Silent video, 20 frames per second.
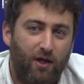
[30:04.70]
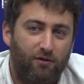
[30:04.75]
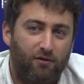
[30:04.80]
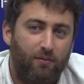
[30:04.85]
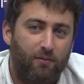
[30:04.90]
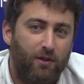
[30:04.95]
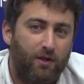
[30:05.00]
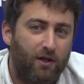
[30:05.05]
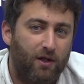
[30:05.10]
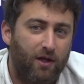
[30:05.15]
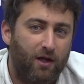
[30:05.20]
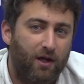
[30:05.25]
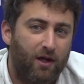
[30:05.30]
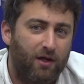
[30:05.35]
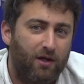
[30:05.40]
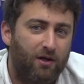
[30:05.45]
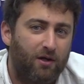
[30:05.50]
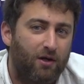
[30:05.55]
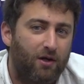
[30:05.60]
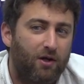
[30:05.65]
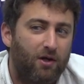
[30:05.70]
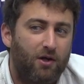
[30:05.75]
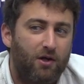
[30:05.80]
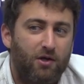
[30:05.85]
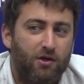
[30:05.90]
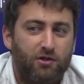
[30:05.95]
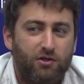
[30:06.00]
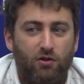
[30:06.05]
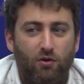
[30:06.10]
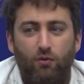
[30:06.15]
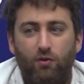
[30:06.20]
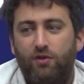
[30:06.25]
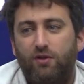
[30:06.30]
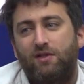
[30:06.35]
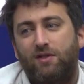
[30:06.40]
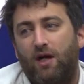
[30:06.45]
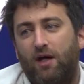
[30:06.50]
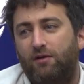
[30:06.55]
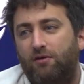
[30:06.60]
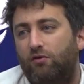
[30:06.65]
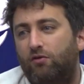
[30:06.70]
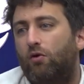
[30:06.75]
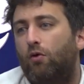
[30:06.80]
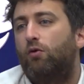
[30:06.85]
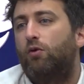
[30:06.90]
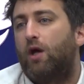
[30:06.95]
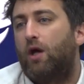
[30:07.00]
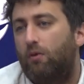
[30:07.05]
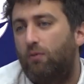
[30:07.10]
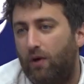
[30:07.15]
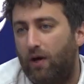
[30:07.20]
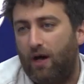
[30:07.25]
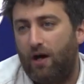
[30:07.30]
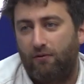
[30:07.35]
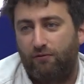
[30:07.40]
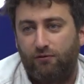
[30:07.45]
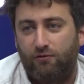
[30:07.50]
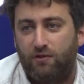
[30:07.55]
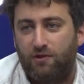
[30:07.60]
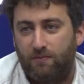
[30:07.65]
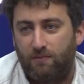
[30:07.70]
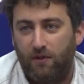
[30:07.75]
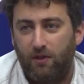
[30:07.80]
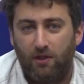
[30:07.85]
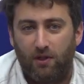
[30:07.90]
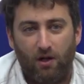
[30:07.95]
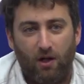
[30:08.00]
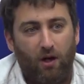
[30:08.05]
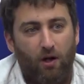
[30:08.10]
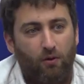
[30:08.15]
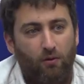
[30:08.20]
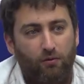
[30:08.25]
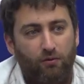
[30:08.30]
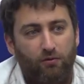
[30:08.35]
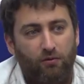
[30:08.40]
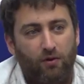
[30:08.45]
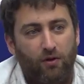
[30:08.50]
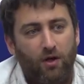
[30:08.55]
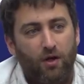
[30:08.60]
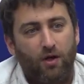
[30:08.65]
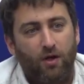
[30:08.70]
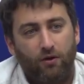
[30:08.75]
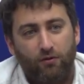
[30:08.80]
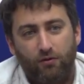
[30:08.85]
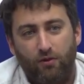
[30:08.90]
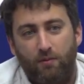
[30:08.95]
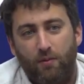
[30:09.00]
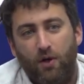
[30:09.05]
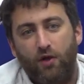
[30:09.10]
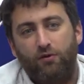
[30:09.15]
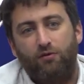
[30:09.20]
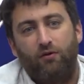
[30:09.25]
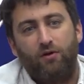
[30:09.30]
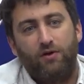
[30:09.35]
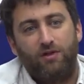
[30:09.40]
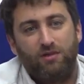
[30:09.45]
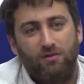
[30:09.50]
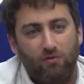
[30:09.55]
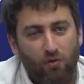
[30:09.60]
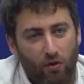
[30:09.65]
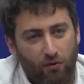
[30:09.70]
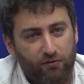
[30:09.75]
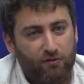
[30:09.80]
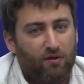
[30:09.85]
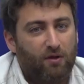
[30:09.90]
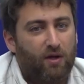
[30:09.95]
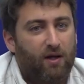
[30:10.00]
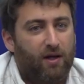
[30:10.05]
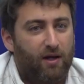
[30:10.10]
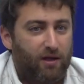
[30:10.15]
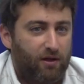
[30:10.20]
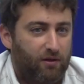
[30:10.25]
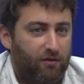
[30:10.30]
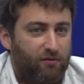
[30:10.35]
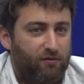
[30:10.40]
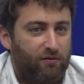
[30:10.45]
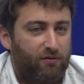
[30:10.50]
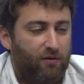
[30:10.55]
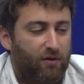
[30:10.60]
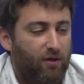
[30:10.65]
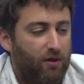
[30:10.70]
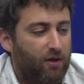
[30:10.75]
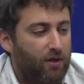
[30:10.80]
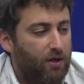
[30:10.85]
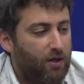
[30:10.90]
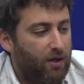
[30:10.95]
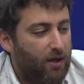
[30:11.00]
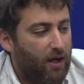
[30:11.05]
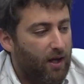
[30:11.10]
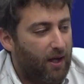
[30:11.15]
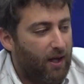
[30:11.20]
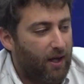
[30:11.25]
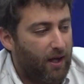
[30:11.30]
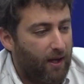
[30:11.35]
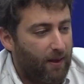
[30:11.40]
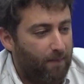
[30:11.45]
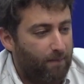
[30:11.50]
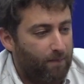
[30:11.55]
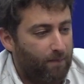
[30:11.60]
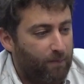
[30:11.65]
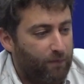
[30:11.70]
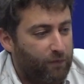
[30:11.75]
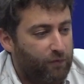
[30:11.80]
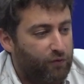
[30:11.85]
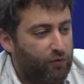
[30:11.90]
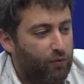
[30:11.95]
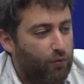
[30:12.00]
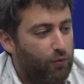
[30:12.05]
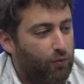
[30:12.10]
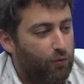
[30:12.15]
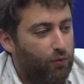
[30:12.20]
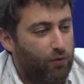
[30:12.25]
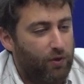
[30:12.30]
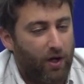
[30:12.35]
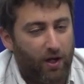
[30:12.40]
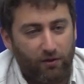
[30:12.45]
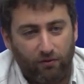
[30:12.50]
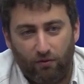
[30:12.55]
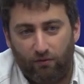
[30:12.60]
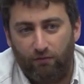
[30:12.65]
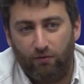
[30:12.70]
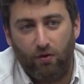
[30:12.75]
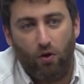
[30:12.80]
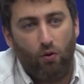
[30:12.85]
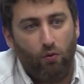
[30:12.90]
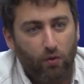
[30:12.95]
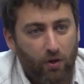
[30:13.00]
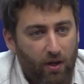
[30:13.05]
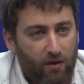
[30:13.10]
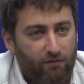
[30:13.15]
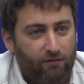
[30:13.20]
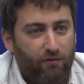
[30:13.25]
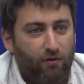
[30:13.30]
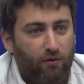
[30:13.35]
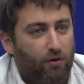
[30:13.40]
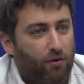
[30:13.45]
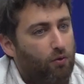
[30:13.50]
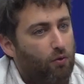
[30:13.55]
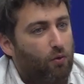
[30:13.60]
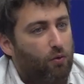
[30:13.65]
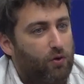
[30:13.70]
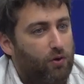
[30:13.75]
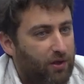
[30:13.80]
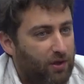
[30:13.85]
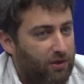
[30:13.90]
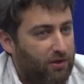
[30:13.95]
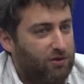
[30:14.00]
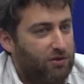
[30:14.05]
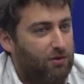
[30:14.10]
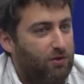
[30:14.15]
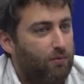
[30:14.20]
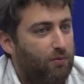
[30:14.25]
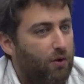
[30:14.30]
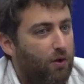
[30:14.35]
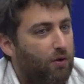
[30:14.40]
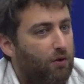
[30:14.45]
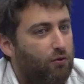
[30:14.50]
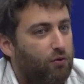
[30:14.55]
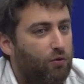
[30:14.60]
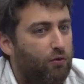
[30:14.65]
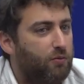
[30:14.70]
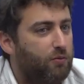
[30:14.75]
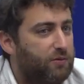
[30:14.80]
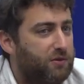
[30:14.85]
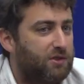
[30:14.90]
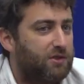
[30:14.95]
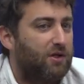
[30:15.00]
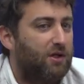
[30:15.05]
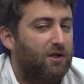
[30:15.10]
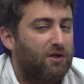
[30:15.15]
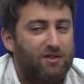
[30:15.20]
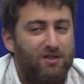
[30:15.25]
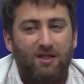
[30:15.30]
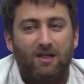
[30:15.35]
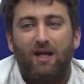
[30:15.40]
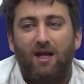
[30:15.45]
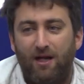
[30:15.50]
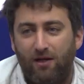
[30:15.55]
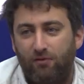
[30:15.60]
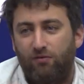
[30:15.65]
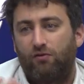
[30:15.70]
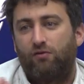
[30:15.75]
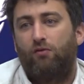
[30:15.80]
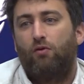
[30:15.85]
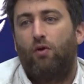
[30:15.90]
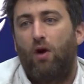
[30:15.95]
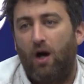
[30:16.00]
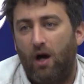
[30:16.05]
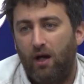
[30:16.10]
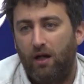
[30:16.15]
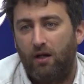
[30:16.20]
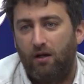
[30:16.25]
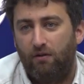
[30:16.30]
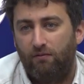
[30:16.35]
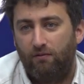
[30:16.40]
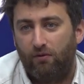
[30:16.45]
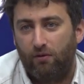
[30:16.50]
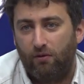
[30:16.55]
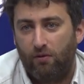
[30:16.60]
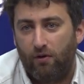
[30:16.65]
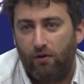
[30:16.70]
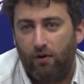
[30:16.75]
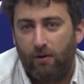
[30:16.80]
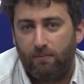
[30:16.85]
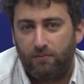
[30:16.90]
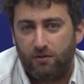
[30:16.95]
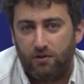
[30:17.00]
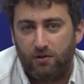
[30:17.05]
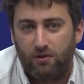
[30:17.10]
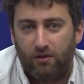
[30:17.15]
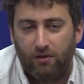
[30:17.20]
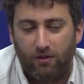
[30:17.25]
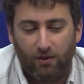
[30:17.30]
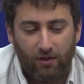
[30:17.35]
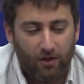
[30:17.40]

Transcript: at the beginning. So we decided, okay, we have to speak out. The murder is not linked to kind of low-level organized criminal groups. It's linked to high-level corruption.